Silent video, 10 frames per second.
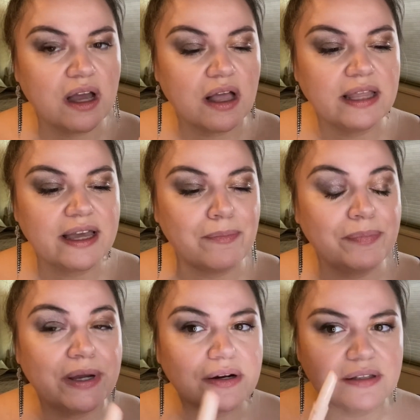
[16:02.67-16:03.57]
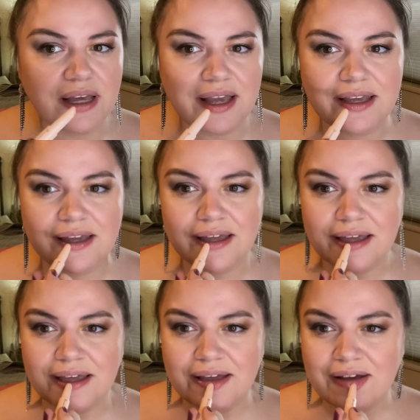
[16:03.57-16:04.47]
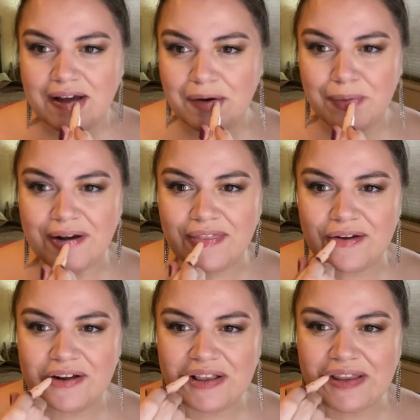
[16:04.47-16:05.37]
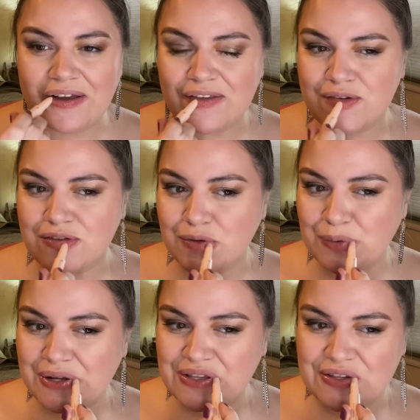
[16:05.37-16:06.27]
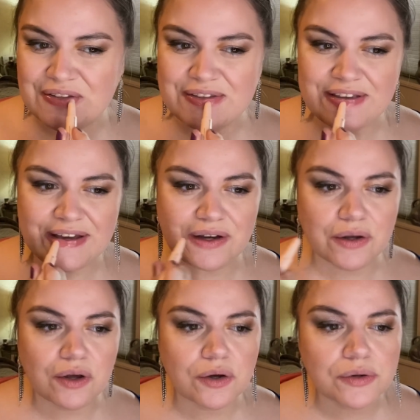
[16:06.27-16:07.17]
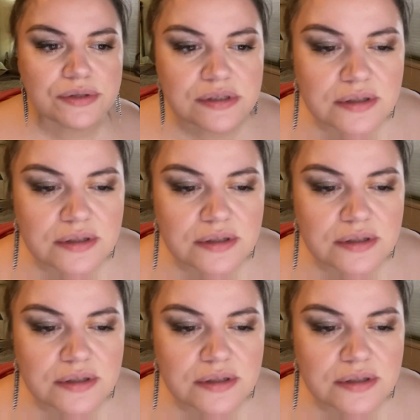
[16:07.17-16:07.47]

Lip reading: like I rather click just once and see how it goes